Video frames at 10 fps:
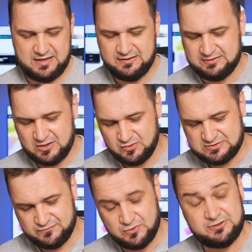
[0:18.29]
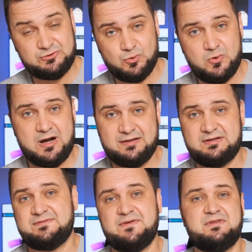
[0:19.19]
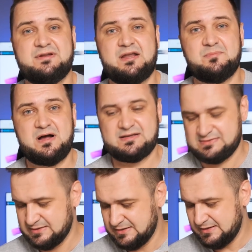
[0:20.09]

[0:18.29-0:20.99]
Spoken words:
and it goes for 259 bucks.